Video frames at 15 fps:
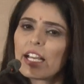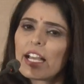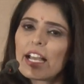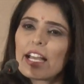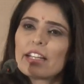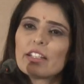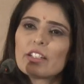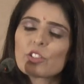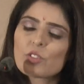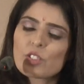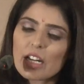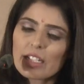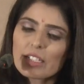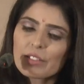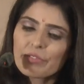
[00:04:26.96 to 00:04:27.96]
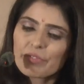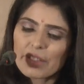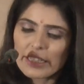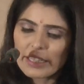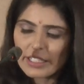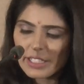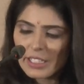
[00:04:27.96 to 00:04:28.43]
And to start up
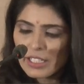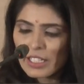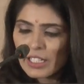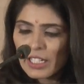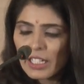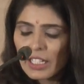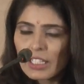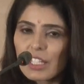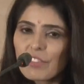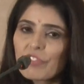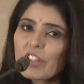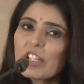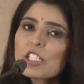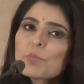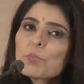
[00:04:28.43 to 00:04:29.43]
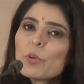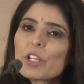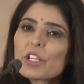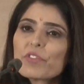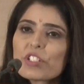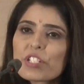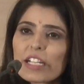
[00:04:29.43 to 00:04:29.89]
with, the first
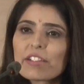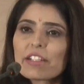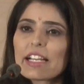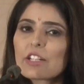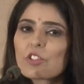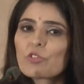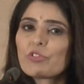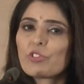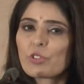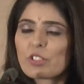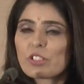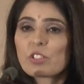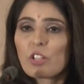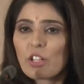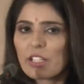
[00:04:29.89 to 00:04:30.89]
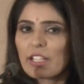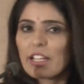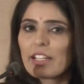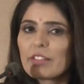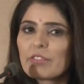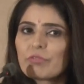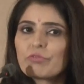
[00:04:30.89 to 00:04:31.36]
point which I would like to focus on,
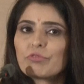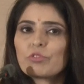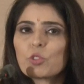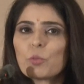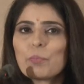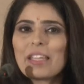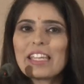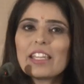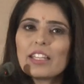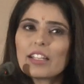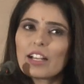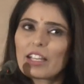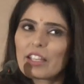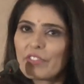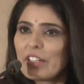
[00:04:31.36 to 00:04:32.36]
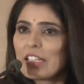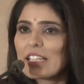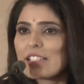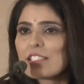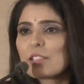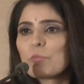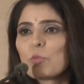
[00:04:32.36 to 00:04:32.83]
and to me, I feel
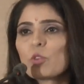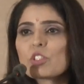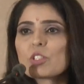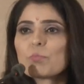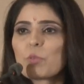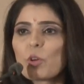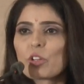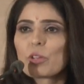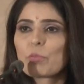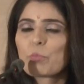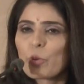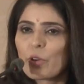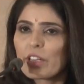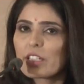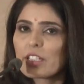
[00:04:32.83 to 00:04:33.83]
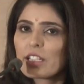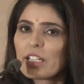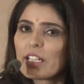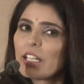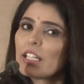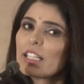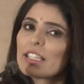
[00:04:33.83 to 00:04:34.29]
that's the most important point,
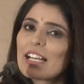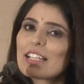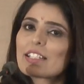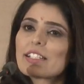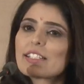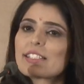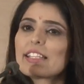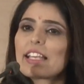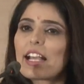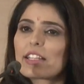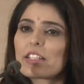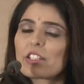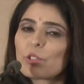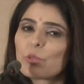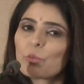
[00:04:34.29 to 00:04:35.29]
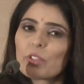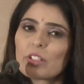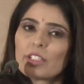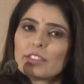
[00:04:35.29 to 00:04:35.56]
that is the attitude.